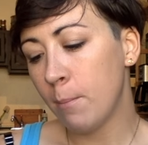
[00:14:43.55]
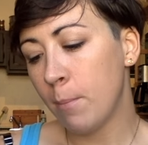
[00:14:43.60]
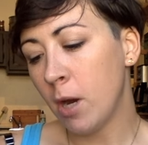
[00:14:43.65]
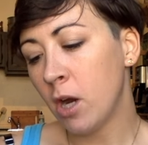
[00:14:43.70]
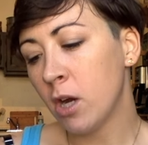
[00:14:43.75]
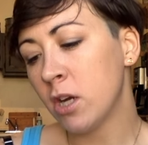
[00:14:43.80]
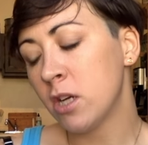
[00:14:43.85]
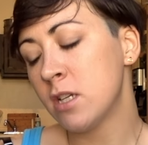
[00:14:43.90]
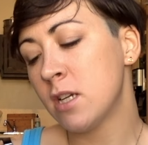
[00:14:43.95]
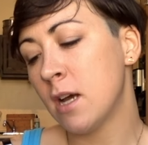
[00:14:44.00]

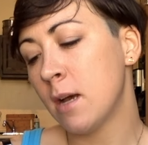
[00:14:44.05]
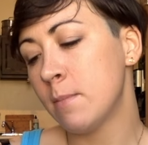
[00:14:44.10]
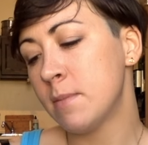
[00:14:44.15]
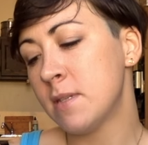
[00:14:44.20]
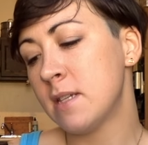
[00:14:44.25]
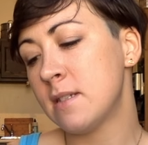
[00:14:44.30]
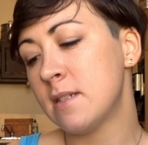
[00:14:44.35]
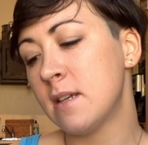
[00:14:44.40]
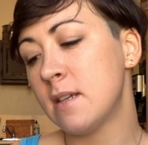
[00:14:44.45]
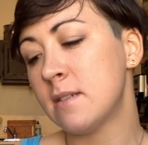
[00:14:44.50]
Parker
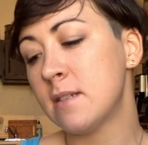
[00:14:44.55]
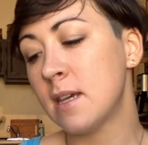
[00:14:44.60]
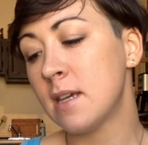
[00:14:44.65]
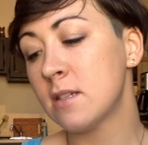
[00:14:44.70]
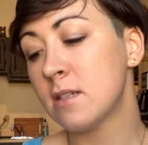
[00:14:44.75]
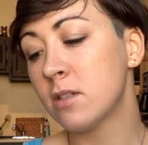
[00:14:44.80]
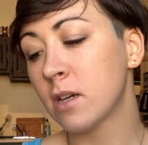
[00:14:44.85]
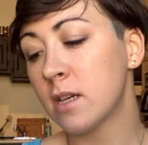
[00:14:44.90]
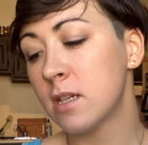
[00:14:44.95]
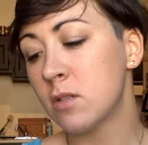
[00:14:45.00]
Thompson says that
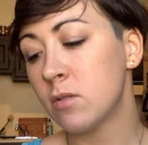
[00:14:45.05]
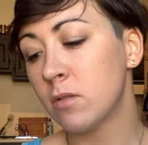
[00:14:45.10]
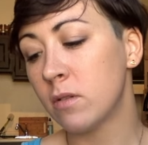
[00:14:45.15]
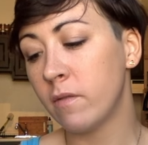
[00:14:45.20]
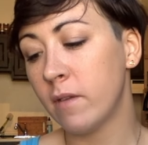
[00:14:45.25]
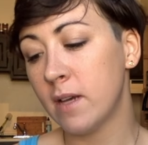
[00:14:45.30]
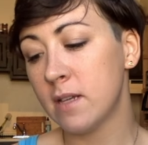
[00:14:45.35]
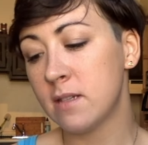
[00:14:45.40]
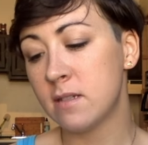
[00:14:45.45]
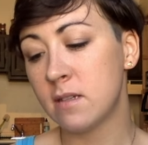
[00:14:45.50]
he's looking to
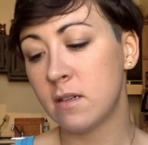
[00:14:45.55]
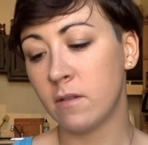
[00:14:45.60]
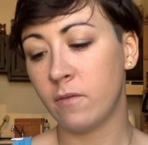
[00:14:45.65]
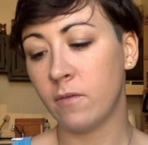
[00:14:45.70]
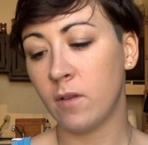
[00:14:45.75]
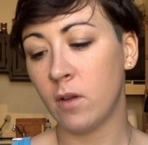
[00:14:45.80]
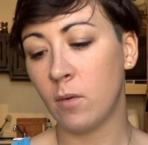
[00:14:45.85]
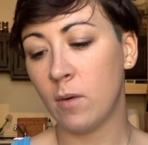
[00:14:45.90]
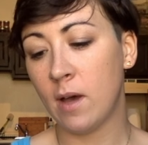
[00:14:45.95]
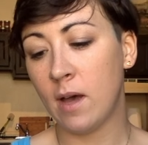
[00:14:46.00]
invest in a
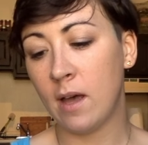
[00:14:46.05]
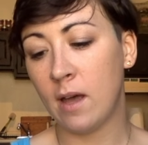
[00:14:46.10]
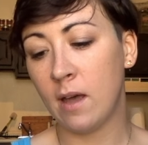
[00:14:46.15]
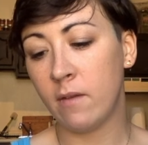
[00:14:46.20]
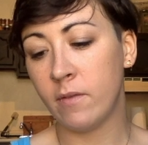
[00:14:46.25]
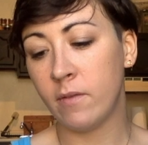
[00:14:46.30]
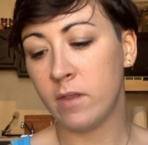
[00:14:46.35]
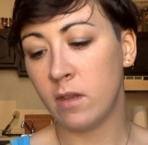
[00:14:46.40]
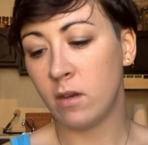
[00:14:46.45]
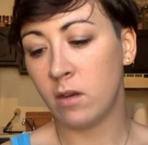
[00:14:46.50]
flow
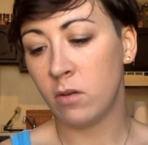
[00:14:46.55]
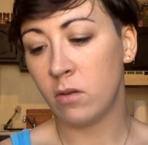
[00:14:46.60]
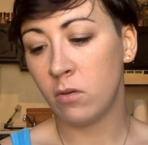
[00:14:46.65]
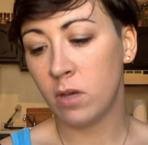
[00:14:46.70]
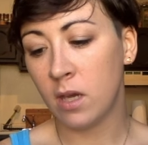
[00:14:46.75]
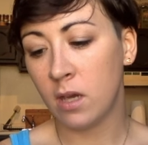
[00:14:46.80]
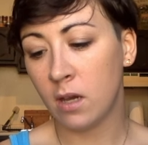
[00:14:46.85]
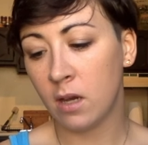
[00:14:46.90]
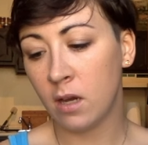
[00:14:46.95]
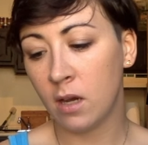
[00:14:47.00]
hive in the new
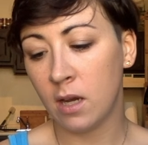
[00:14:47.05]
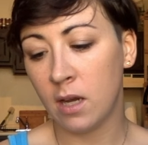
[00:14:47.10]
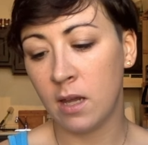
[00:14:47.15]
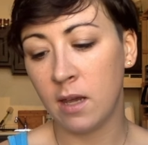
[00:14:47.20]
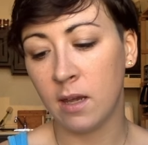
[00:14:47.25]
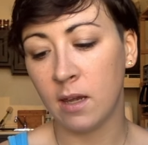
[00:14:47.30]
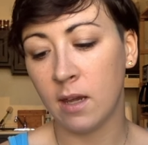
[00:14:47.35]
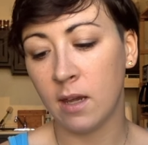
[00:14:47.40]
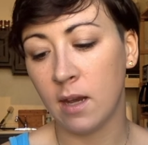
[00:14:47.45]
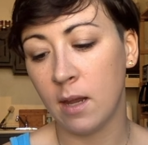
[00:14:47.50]
year,
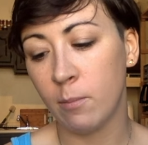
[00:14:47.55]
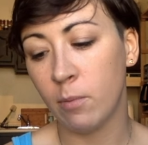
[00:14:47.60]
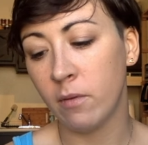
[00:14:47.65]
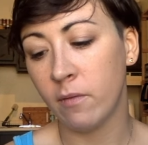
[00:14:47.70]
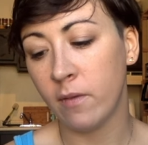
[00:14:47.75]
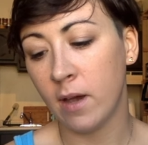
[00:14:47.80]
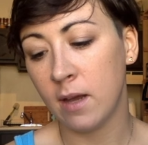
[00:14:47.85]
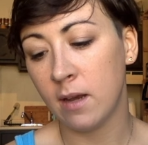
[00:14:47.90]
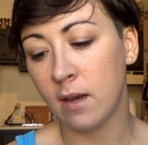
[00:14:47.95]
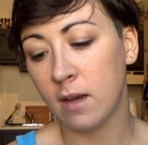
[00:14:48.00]
and can I
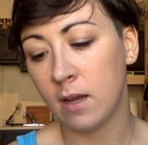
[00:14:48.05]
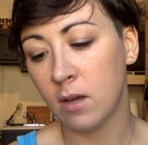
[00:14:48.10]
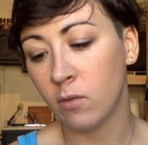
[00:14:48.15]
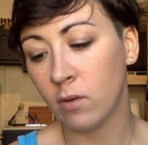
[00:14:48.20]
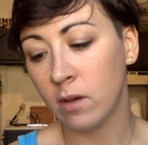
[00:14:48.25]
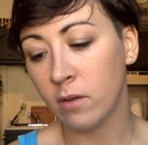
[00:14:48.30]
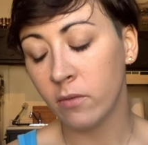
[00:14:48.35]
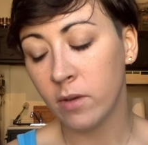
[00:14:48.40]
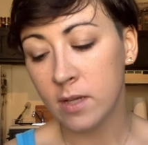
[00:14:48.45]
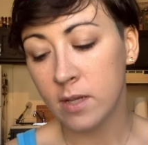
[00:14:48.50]
provide any
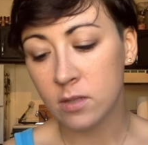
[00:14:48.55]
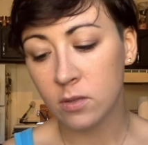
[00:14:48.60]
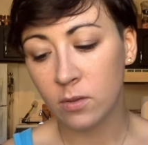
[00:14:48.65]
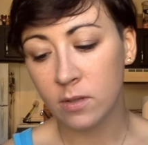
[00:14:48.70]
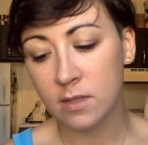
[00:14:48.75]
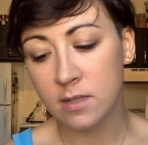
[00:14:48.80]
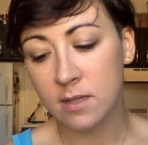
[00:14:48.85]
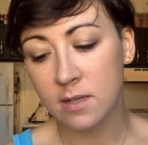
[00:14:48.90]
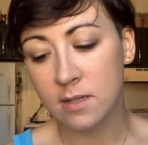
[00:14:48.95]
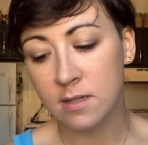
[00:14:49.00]
great
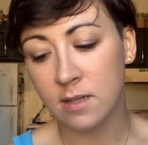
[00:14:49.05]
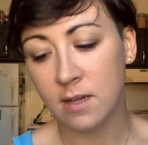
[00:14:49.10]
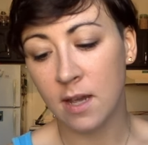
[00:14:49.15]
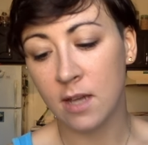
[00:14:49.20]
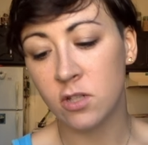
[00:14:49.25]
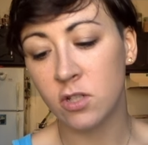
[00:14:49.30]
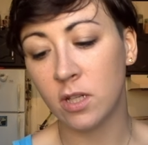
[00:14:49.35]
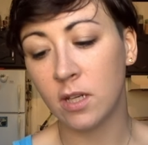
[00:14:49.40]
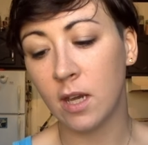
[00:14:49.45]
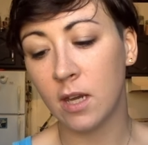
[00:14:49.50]
resources and
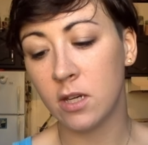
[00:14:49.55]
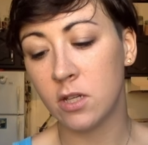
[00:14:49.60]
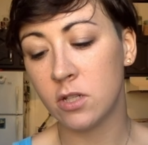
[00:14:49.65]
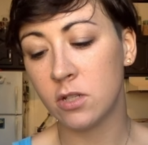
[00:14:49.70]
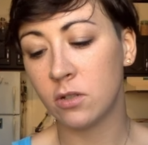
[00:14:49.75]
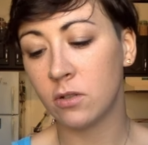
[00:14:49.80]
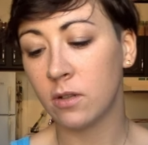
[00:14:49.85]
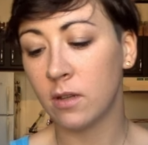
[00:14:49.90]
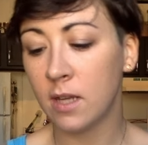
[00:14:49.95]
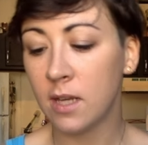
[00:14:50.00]

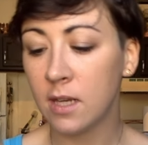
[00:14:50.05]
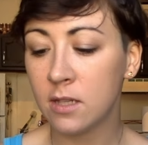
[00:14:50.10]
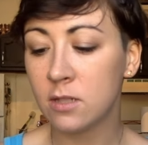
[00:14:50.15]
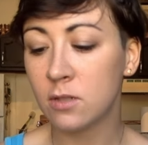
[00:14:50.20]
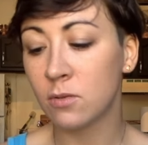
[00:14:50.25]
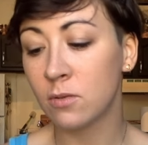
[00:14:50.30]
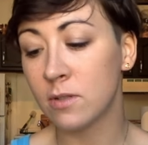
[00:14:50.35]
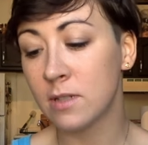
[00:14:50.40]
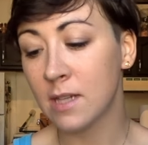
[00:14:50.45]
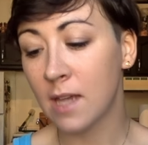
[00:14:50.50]
educational links,
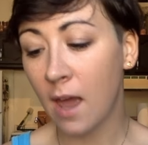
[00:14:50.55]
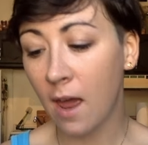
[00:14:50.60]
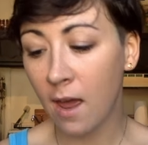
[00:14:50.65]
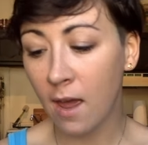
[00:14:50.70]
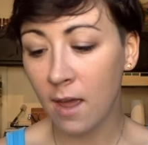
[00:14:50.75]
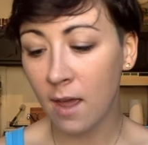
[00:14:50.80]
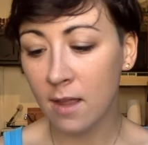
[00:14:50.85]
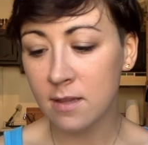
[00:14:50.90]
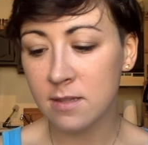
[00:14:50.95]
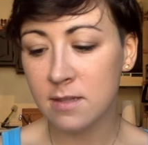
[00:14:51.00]
tools,
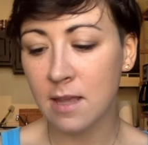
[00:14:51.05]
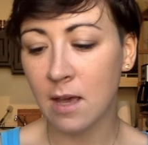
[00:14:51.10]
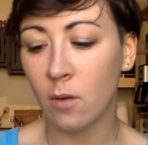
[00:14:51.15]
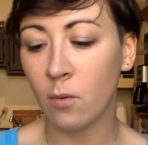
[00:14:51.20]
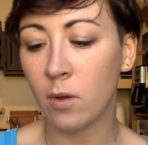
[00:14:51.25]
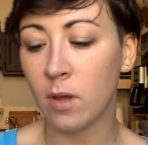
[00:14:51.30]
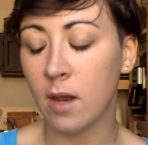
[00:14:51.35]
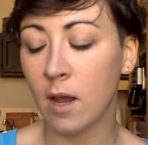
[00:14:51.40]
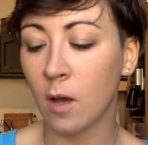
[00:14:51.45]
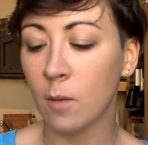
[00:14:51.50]
guides that
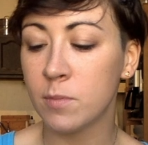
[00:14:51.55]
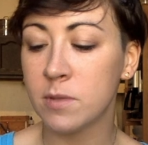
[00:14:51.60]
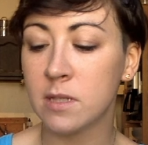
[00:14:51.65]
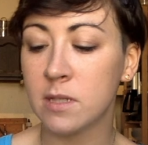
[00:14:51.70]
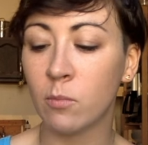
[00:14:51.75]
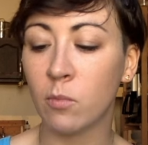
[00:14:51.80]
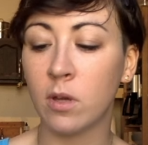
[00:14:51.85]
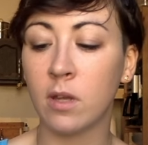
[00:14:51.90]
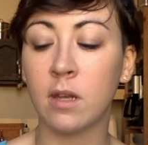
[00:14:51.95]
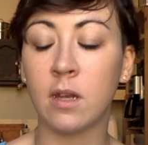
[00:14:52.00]
would help
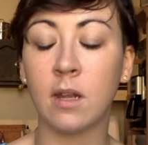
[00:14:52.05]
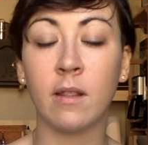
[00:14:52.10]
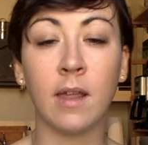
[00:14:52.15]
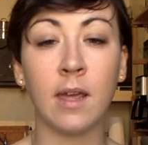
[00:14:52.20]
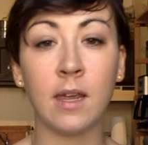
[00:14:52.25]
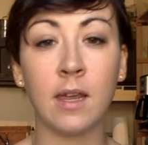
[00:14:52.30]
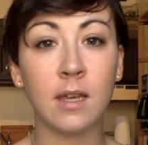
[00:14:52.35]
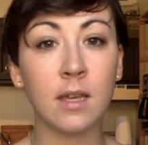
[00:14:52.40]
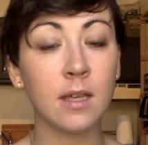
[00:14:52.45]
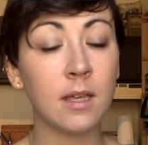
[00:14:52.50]
someone
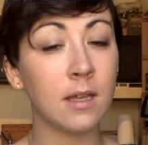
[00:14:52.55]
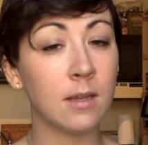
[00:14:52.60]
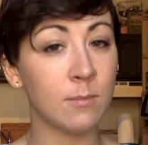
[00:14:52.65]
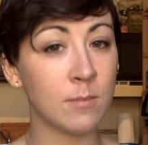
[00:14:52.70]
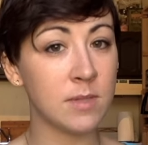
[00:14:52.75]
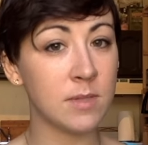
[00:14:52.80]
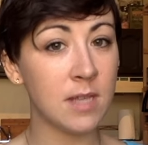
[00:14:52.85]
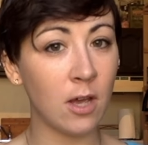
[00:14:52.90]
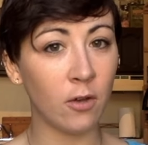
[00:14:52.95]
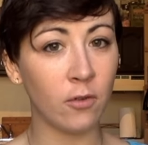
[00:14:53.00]
like
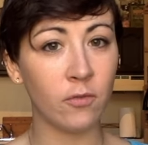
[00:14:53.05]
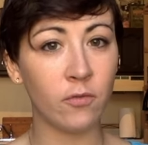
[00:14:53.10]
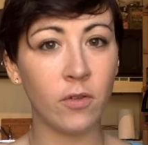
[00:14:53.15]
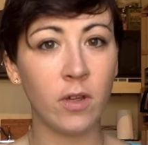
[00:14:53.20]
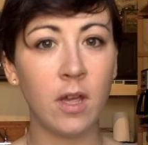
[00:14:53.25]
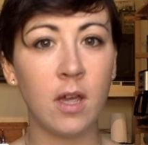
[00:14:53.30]
himself?